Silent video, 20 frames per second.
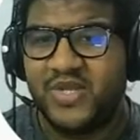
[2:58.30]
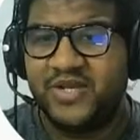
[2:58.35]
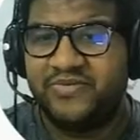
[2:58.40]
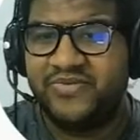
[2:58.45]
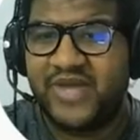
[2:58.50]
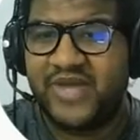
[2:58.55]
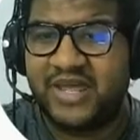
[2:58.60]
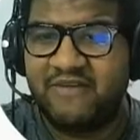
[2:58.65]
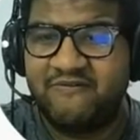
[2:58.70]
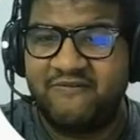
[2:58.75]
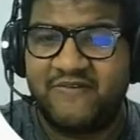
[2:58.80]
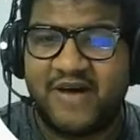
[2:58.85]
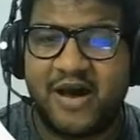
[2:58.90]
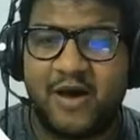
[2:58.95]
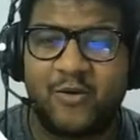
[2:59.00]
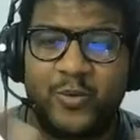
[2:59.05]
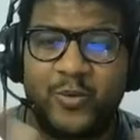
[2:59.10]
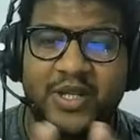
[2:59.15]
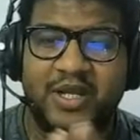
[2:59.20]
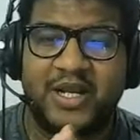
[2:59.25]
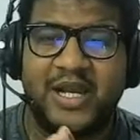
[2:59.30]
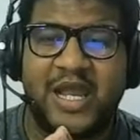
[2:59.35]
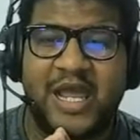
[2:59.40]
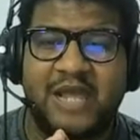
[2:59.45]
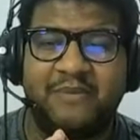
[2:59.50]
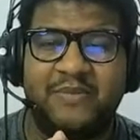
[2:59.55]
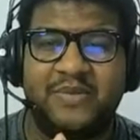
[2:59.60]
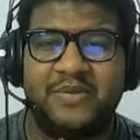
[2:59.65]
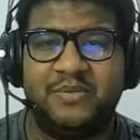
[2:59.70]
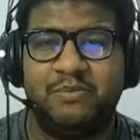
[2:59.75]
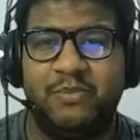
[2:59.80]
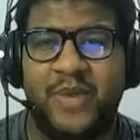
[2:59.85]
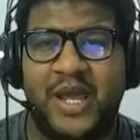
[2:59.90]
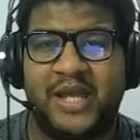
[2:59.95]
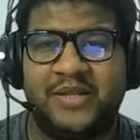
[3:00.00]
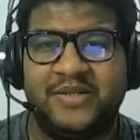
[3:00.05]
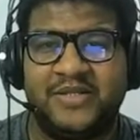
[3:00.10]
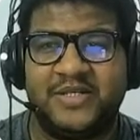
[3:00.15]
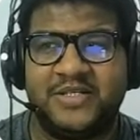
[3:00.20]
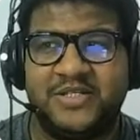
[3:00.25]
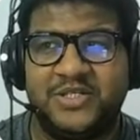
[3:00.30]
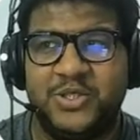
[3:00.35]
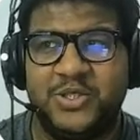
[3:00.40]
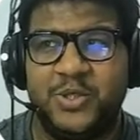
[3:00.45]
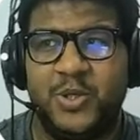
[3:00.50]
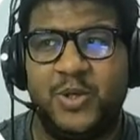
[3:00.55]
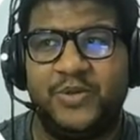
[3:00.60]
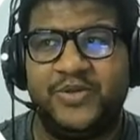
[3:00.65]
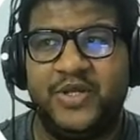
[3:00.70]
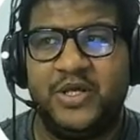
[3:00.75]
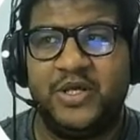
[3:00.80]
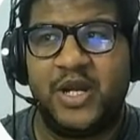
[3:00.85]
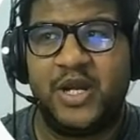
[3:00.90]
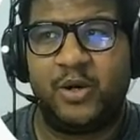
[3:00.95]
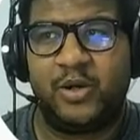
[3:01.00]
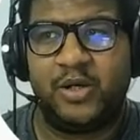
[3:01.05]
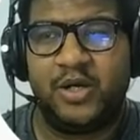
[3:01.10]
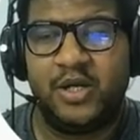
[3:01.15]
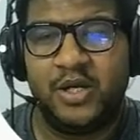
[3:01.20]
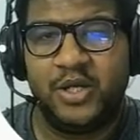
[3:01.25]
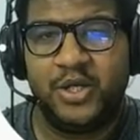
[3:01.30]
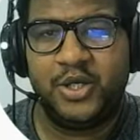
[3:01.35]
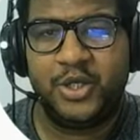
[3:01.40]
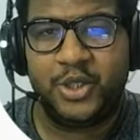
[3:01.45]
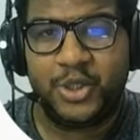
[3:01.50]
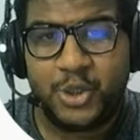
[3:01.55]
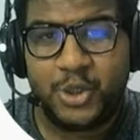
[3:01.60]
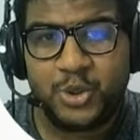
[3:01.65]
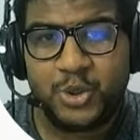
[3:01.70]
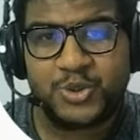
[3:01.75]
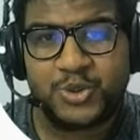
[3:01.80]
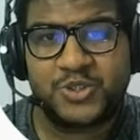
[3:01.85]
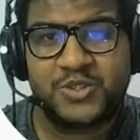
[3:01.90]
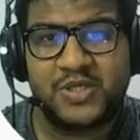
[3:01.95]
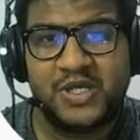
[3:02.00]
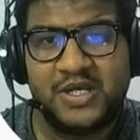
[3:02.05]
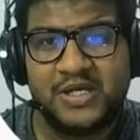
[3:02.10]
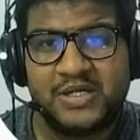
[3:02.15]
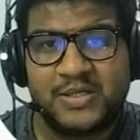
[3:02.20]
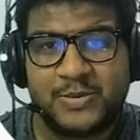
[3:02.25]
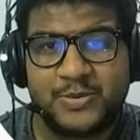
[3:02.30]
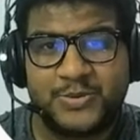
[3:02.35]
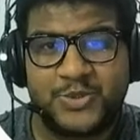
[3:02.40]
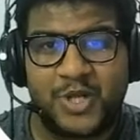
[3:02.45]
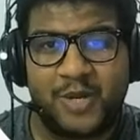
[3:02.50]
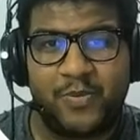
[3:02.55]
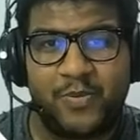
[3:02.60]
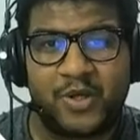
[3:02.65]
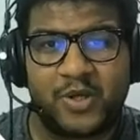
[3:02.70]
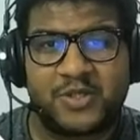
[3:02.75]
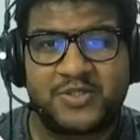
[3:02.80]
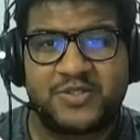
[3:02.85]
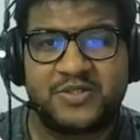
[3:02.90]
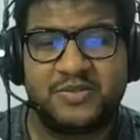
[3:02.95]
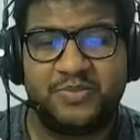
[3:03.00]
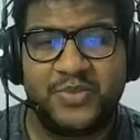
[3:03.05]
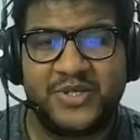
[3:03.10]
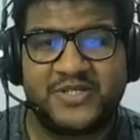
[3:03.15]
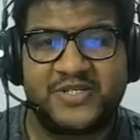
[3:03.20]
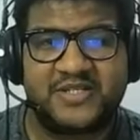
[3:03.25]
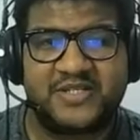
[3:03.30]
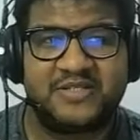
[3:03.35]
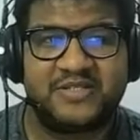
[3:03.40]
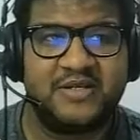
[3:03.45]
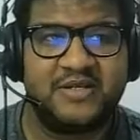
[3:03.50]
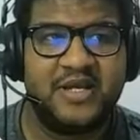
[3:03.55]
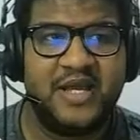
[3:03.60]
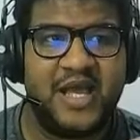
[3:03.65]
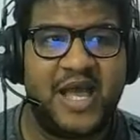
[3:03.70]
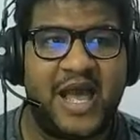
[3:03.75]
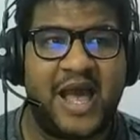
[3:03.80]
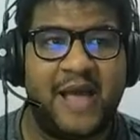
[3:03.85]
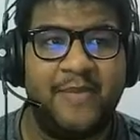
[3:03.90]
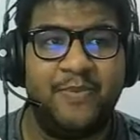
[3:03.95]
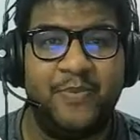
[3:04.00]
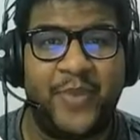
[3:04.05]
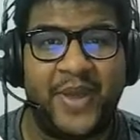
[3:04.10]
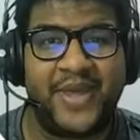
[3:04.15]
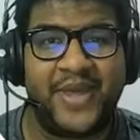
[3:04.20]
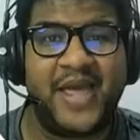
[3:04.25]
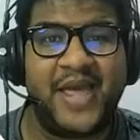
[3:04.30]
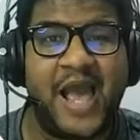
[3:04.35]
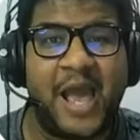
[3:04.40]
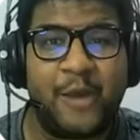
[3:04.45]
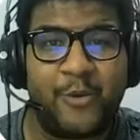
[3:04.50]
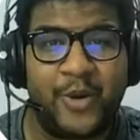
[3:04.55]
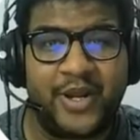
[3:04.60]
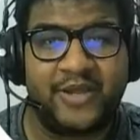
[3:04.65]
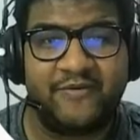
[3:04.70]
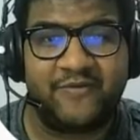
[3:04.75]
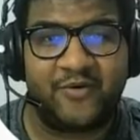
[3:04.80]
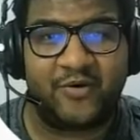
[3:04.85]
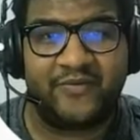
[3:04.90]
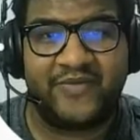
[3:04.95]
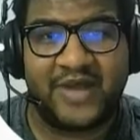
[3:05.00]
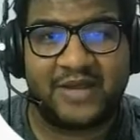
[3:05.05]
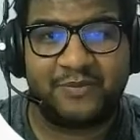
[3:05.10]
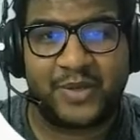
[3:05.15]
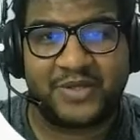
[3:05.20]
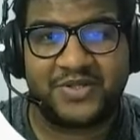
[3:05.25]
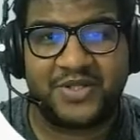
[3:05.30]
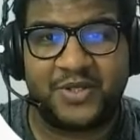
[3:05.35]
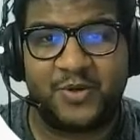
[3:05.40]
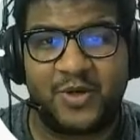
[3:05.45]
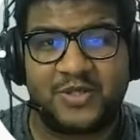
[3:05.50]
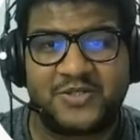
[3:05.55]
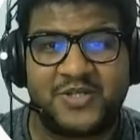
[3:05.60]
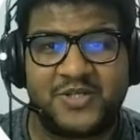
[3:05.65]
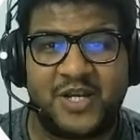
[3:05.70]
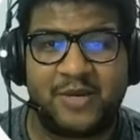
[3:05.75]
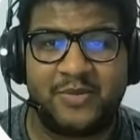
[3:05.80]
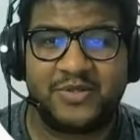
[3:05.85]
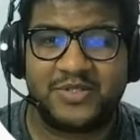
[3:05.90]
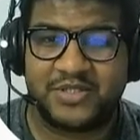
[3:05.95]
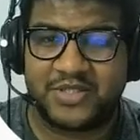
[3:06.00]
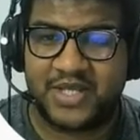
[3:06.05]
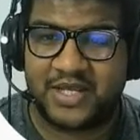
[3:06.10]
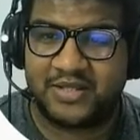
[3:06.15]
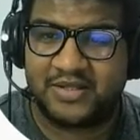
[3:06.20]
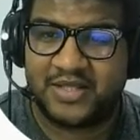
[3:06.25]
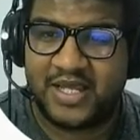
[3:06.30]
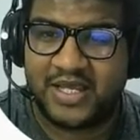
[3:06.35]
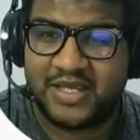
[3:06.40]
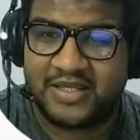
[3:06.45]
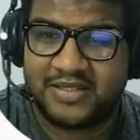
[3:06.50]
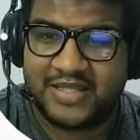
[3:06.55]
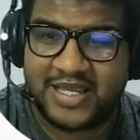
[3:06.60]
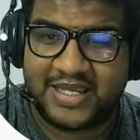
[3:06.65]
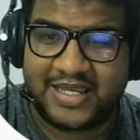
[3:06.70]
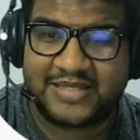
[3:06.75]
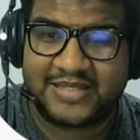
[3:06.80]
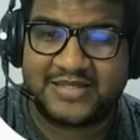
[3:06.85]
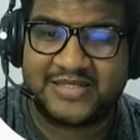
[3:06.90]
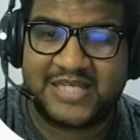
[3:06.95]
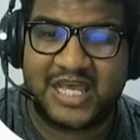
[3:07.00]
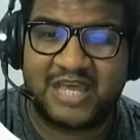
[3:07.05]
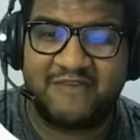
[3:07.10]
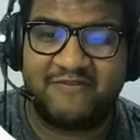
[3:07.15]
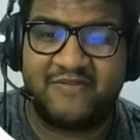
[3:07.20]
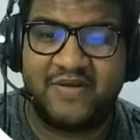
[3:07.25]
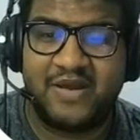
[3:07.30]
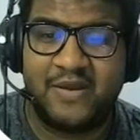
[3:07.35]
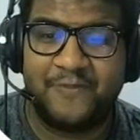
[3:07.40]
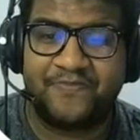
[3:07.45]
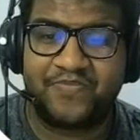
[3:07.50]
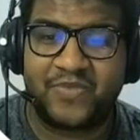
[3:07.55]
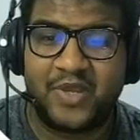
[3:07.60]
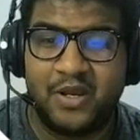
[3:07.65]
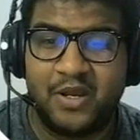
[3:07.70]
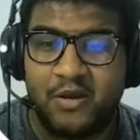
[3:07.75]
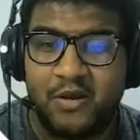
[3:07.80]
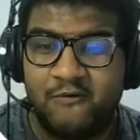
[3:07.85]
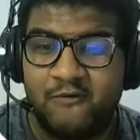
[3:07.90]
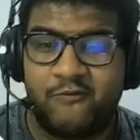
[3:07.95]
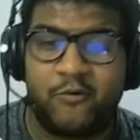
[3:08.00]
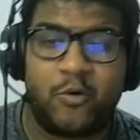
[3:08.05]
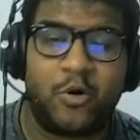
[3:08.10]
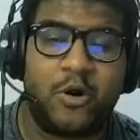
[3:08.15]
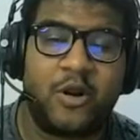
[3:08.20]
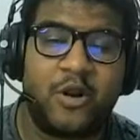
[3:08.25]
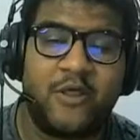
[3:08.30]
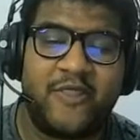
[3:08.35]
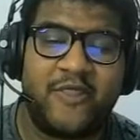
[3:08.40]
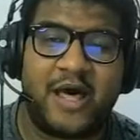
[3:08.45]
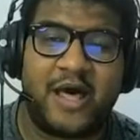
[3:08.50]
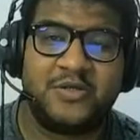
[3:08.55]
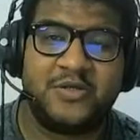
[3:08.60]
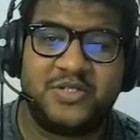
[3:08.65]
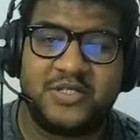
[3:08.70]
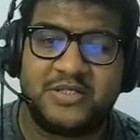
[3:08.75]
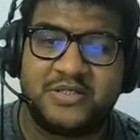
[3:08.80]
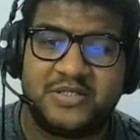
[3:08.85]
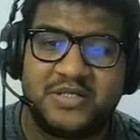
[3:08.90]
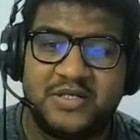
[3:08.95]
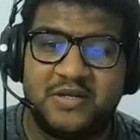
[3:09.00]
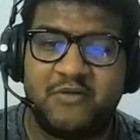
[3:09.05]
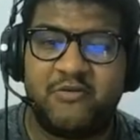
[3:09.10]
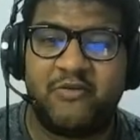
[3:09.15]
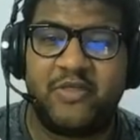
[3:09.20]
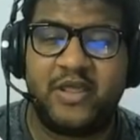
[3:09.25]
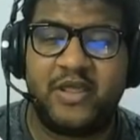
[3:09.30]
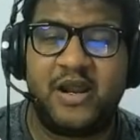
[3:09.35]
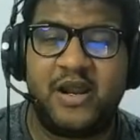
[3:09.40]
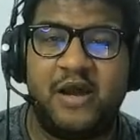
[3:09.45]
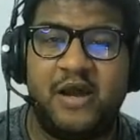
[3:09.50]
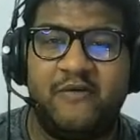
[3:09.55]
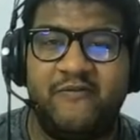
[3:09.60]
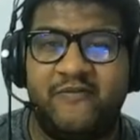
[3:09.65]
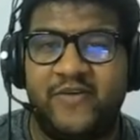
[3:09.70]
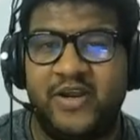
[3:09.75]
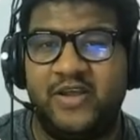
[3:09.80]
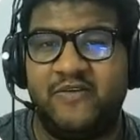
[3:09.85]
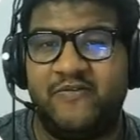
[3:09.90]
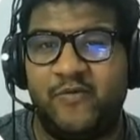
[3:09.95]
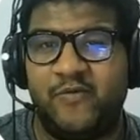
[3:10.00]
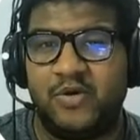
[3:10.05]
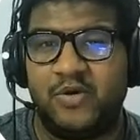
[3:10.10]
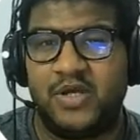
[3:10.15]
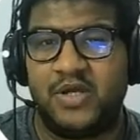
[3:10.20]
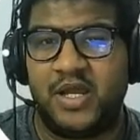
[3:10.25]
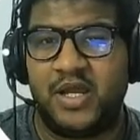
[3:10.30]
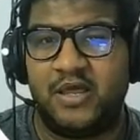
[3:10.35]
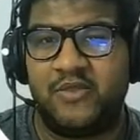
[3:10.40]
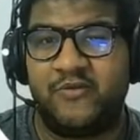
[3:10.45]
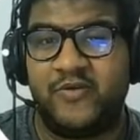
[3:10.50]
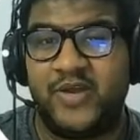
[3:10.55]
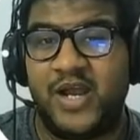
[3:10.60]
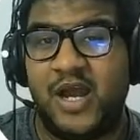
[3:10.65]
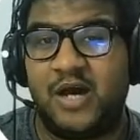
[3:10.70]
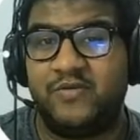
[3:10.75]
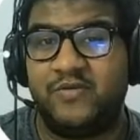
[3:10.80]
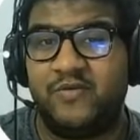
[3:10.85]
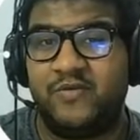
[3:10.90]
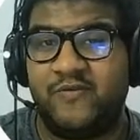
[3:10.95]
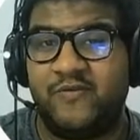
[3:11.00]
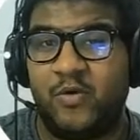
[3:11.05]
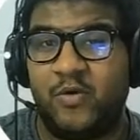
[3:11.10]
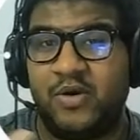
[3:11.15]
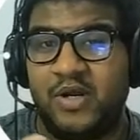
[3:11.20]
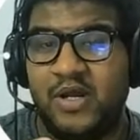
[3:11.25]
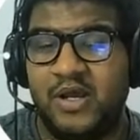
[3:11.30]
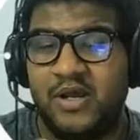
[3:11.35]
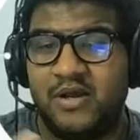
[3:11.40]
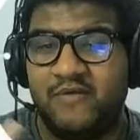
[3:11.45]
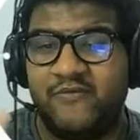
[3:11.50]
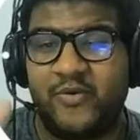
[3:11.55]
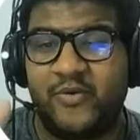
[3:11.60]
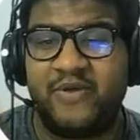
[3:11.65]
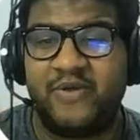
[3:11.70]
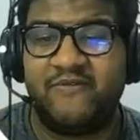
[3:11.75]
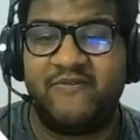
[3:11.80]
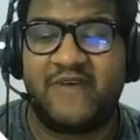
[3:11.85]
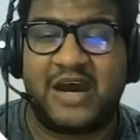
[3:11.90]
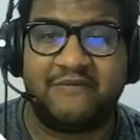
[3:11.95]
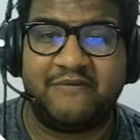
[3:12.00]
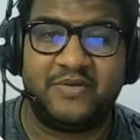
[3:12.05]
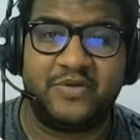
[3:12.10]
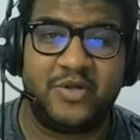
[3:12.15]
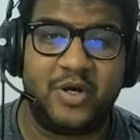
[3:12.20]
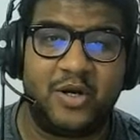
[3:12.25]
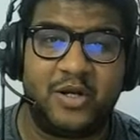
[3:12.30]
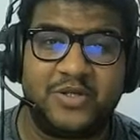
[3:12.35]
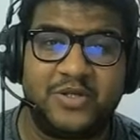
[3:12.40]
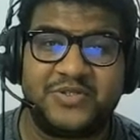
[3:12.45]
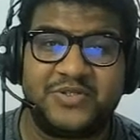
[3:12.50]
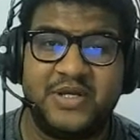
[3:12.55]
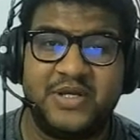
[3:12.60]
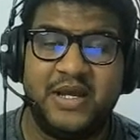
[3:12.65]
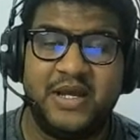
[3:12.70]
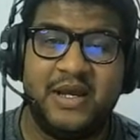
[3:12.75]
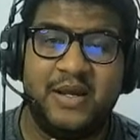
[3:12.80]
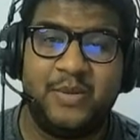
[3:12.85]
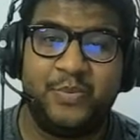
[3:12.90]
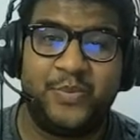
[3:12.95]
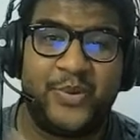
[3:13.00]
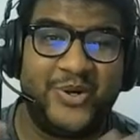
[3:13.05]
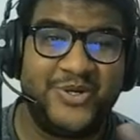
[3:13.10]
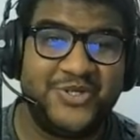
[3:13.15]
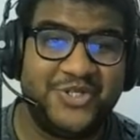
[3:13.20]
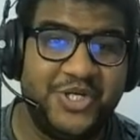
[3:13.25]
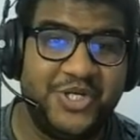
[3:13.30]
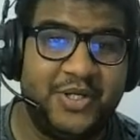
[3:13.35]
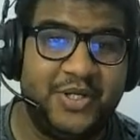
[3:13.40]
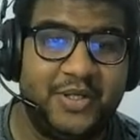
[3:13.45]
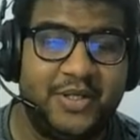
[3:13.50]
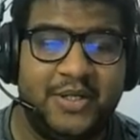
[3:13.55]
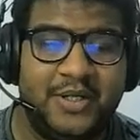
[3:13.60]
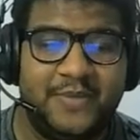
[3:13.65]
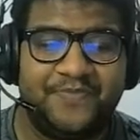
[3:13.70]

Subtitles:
They found with the client that they are use Dropbox business and pay annually for that particular service. They can save 4,345 dollars per year.